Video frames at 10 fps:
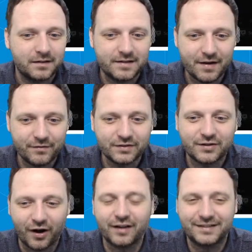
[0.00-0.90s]
Denver's
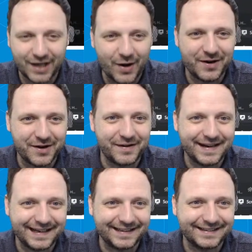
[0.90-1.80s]
got Antonio and
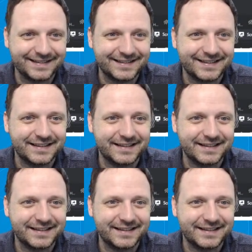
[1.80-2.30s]
Ings.